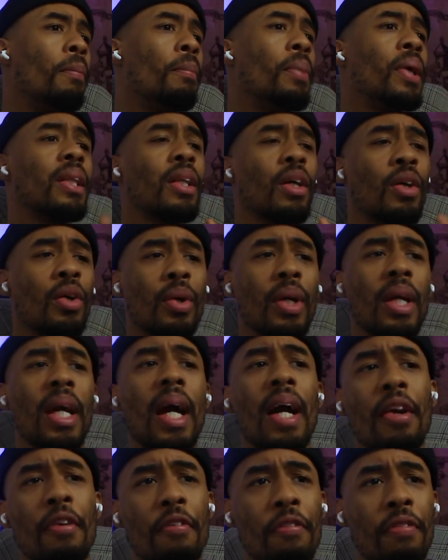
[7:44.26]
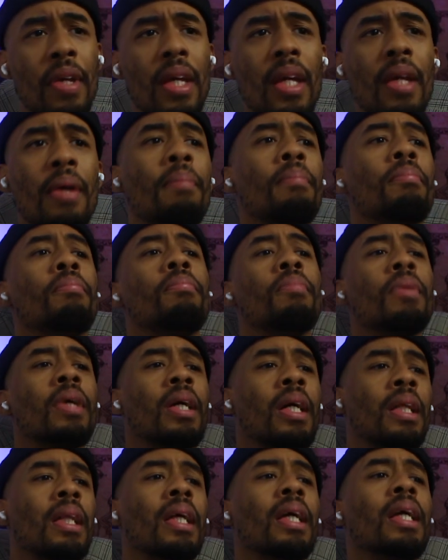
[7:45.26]
but the choreography,
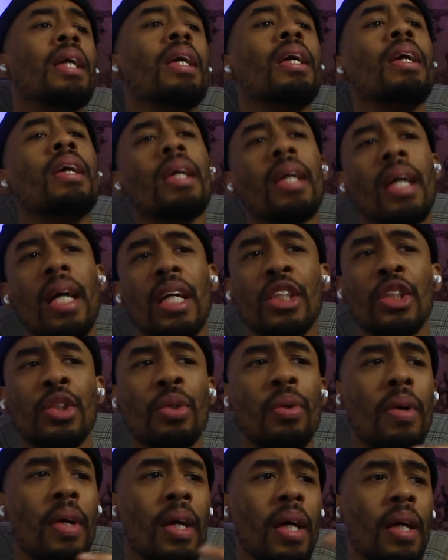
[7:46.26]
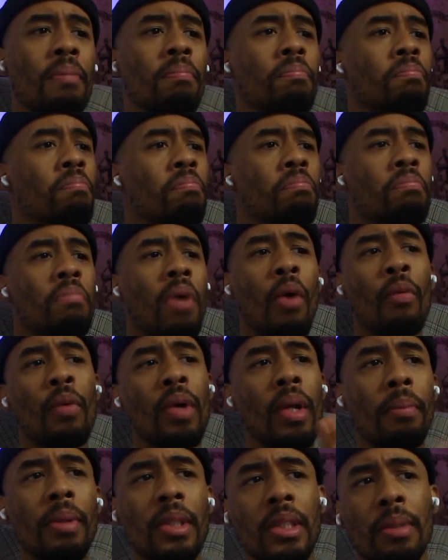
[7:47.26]
clean, catch on. I
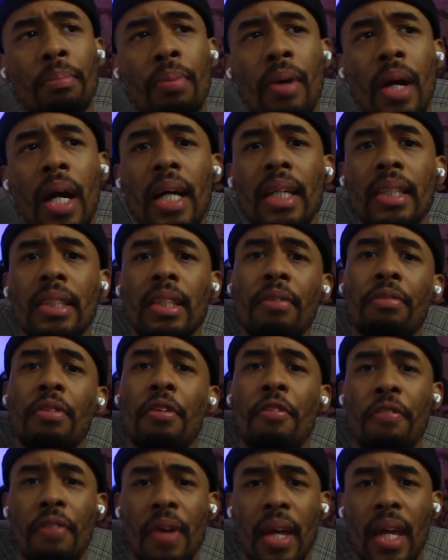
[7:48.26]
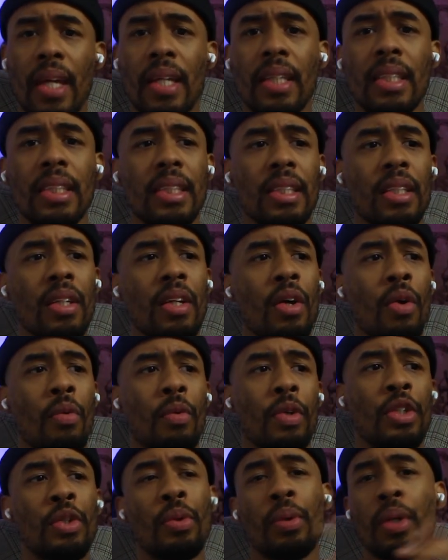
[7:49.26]
wouldn't have been surprised if the fans
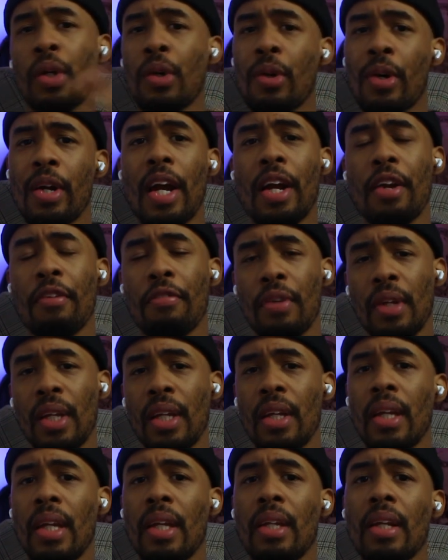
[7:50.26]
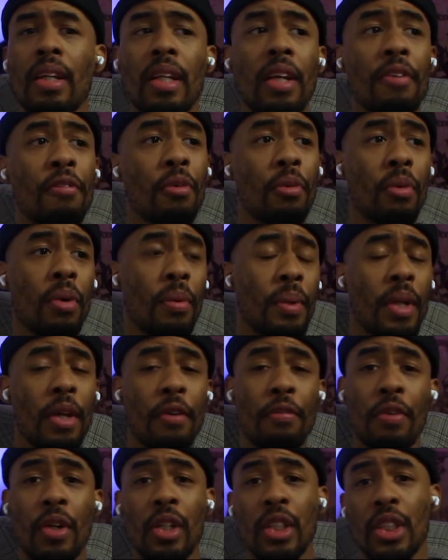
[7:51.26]
were doing the choreography in their living room when
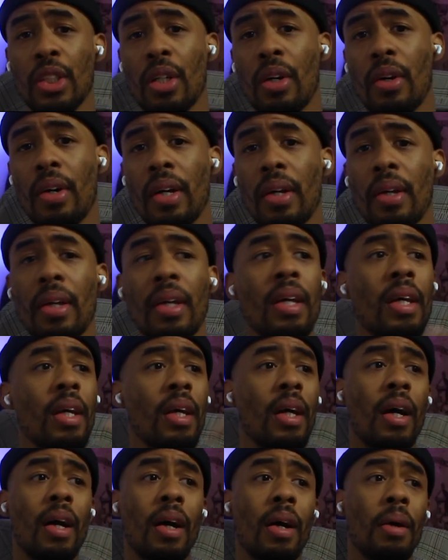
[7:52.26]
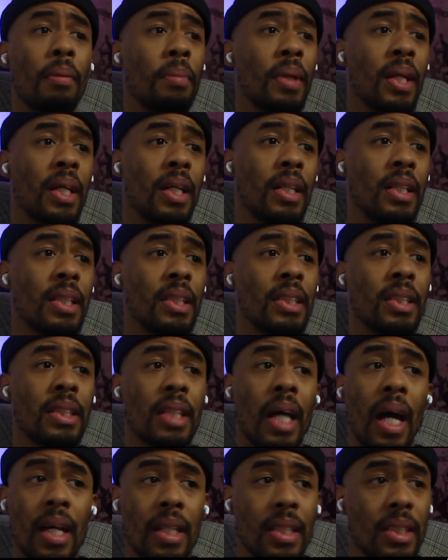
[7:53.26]
they first saw it, um,
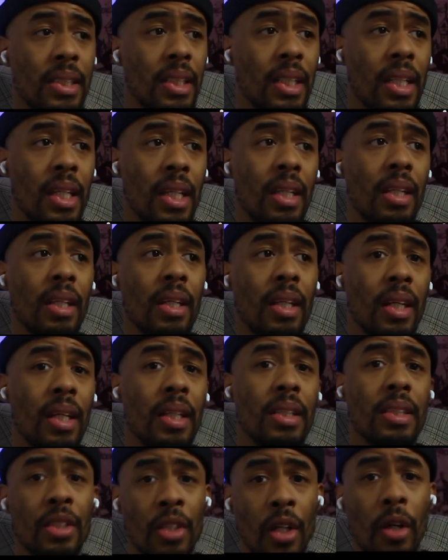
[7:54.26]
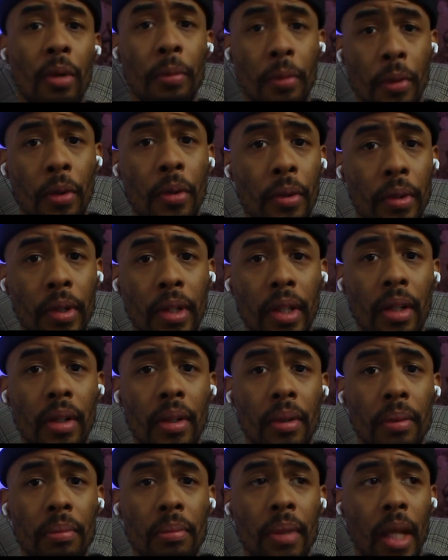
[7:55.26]
because honestly, it's dope
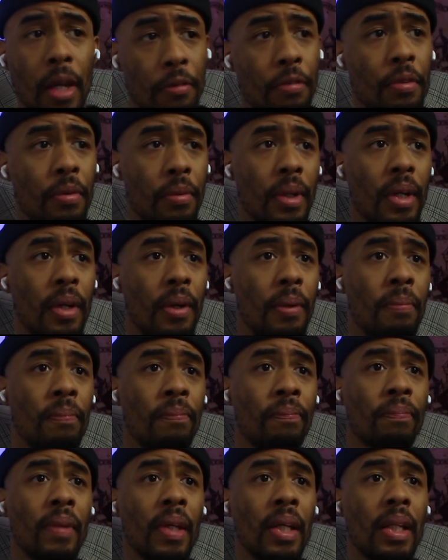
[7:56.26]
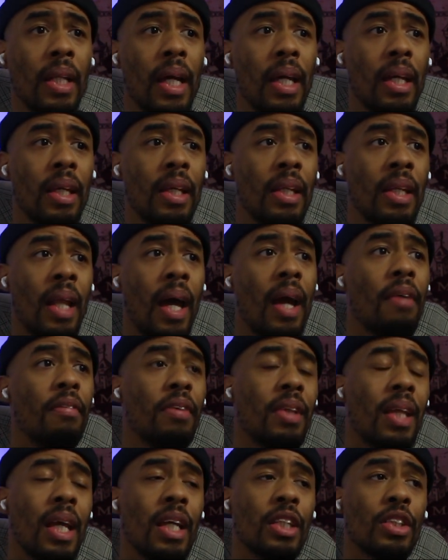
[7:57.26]
choreo, like for real. Like not
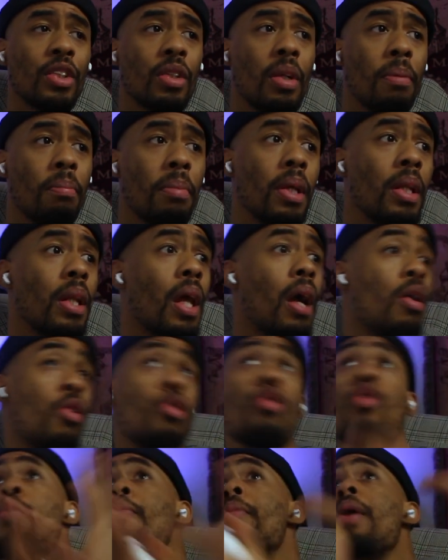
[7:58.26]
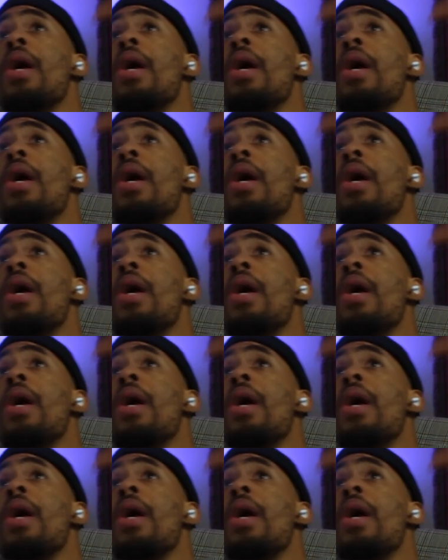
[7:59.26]
everything is gonna be like, oh